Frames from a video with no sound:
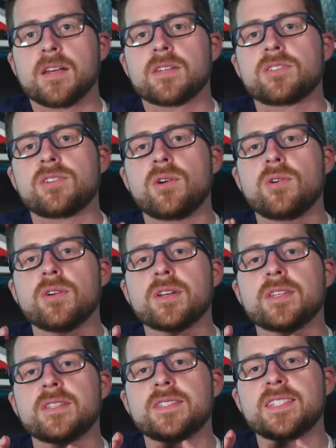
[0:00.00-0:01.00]
So,
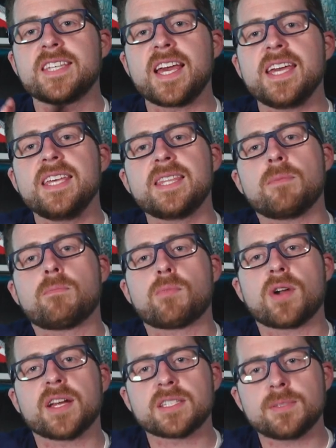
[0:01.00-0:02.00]
saying that
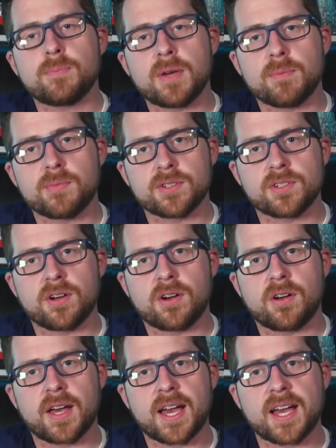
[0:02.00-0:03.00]

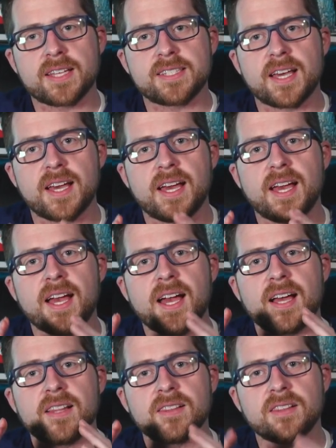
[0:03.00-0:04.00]
brexpiprazole has
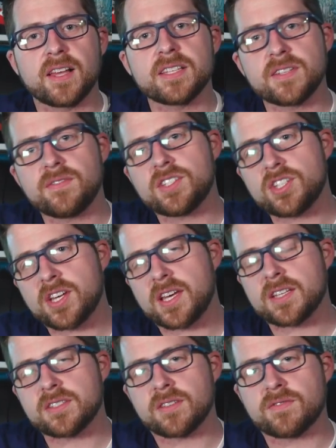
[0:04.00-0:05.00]
less of a
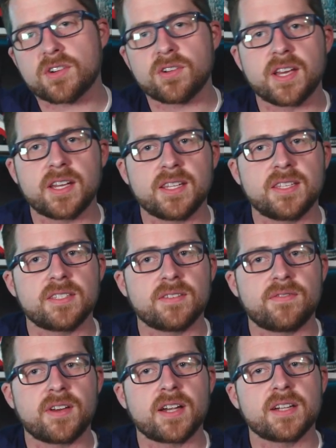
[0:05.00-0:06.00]
chance of creating these
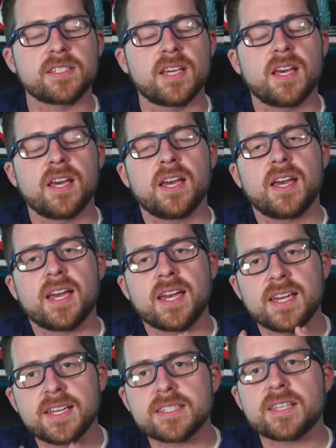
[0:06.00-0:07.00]
effects
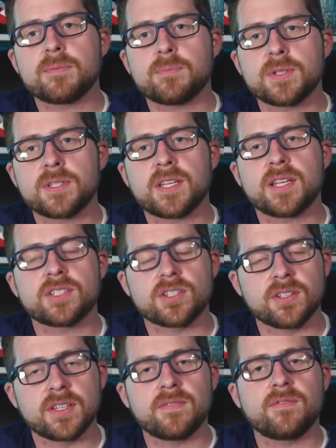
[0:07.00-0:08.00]
is
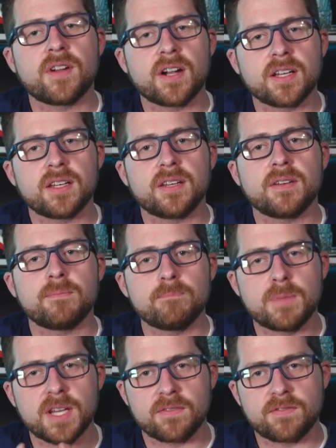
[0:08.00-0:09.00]
potentially very
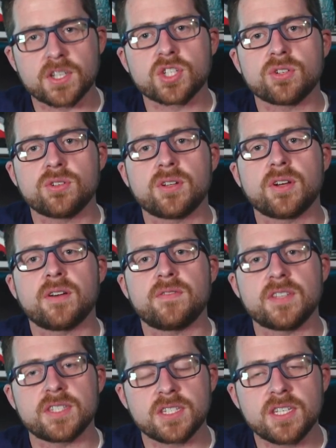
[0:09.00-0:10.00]
beneficial
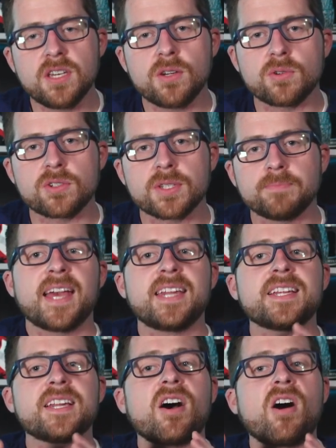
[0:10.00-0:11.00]
of its use.
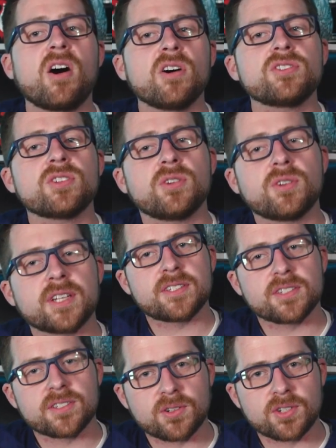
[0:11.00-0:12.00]
And it also
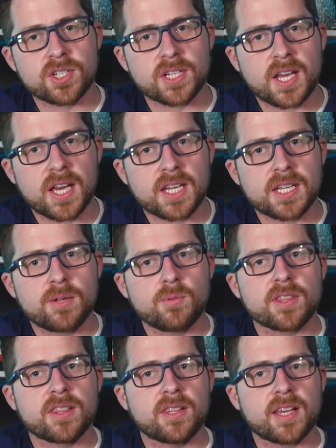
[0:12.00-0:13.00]
associated
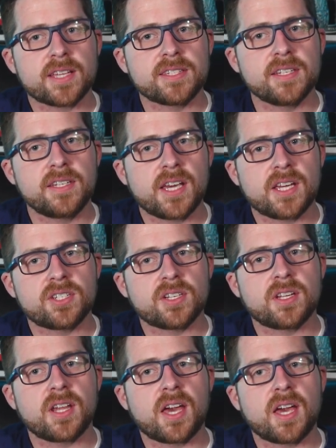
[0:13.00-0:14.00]
with less
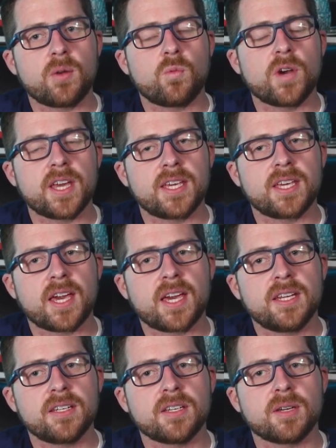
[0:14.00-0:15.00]
sedation and weight
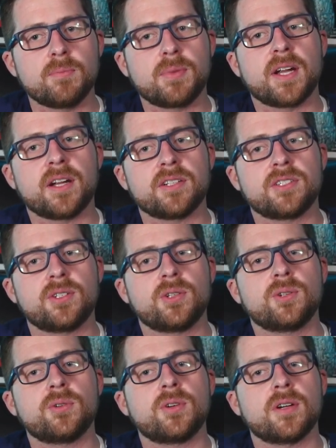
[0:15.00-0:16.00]
gain compared
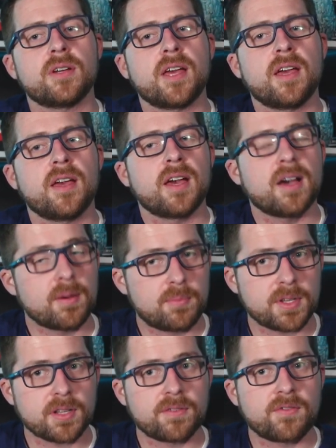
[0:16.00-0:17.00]
to
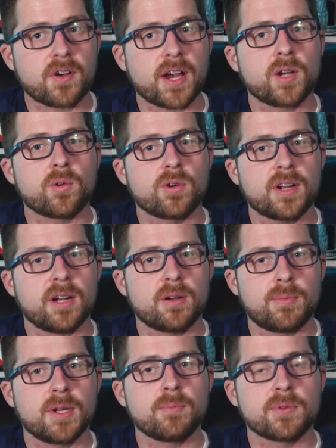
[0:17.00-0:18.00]
Abilify or
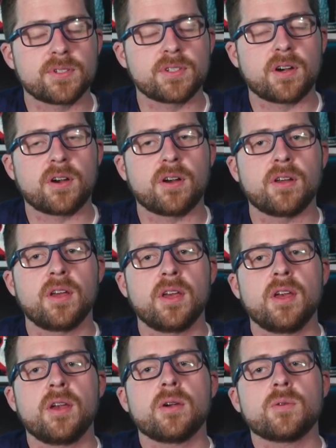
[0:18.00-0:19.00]
aripiprazole,
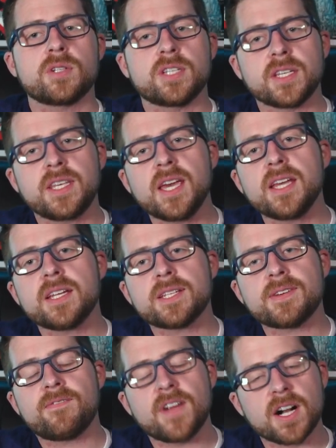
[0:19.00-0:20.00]
which again
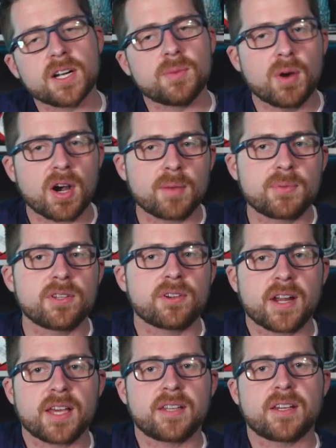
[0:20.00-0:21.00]
is a very
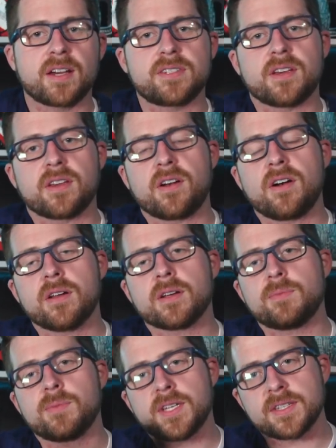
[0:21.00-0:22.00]
popular
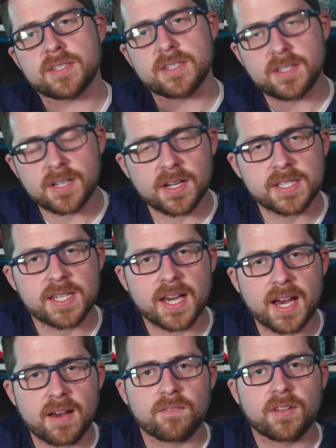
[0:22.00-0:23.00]
antipsychotic because it does
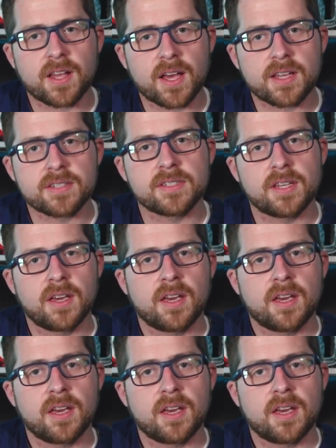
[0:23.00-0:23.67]
have less